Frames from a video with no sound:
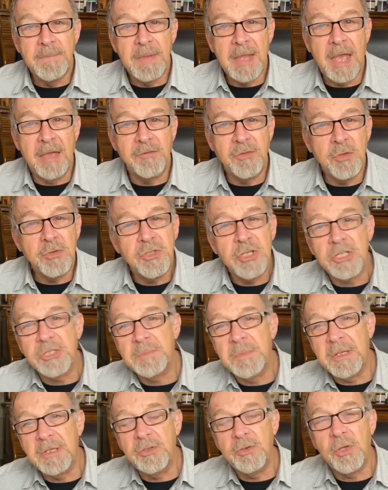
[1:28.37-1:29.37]
have you just
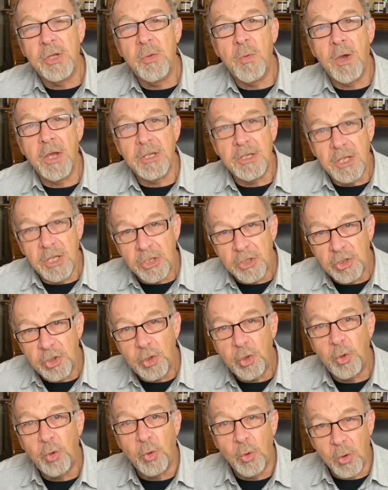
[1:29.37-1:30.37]
been doing what
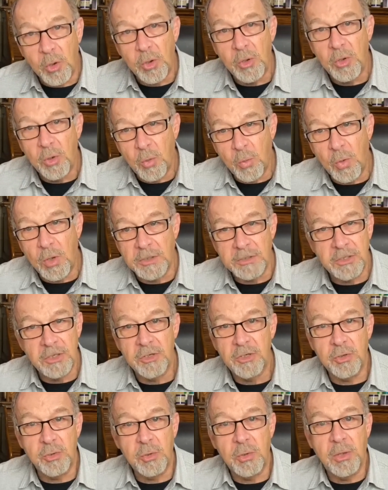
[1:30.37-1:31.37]
you want to
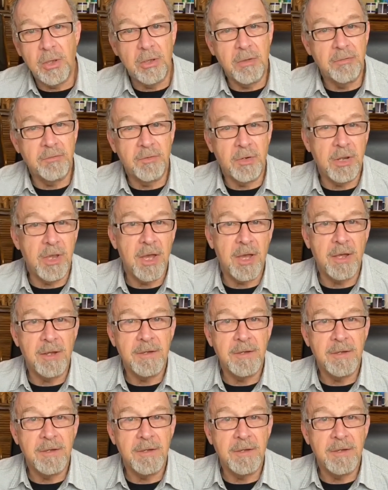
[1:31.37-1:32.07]
do for God.